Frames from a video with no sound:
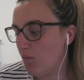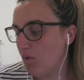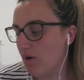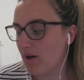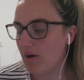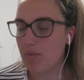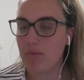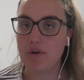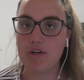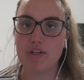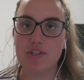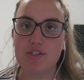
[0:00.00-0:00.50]
What
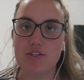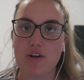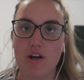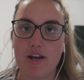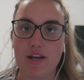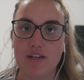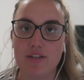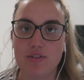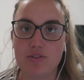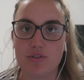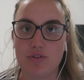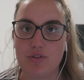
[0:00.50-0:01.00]
I wanna try
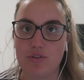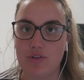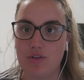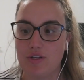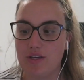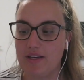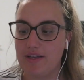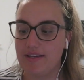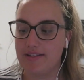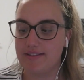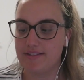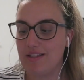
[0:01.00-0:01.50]
and do
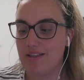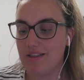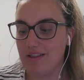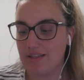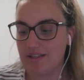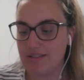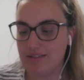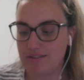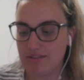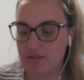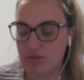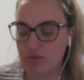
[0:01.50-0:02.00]
is
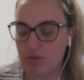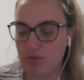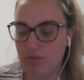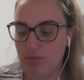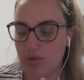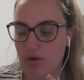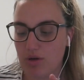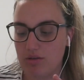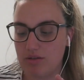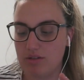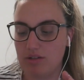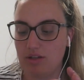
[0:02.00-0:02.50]
listen to a
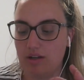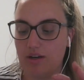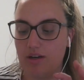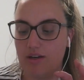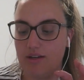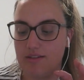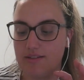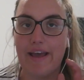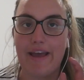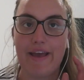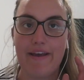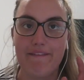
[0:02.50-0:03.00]

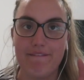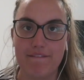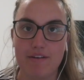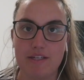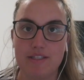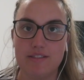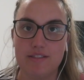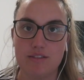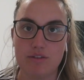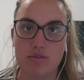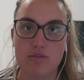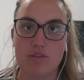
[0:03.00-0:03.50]
podcast every
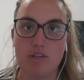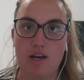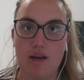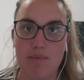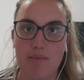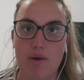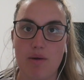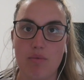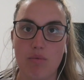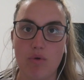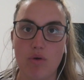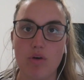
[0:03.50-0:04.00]
single
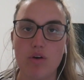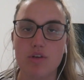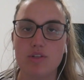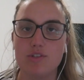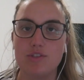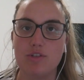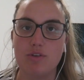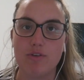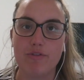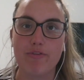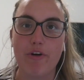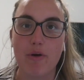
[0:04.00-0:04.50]
time I walk.
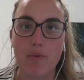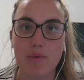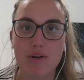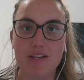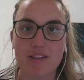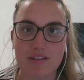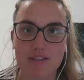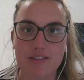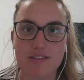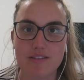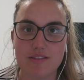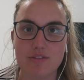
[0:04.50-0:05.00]
So if I
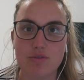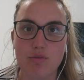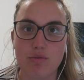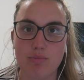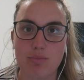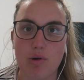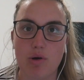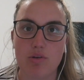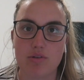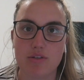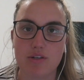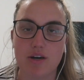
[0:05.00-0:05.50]
wanna listen to a
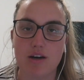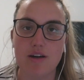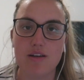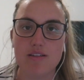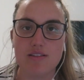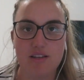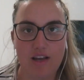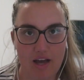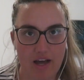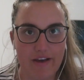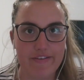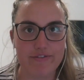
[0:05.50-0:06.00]

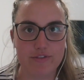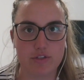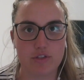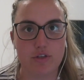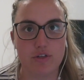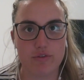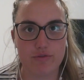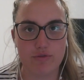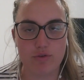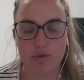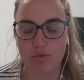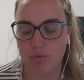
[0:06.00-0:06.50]
podcast, I have to
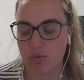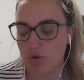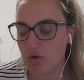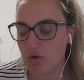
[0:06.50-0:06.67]
go for a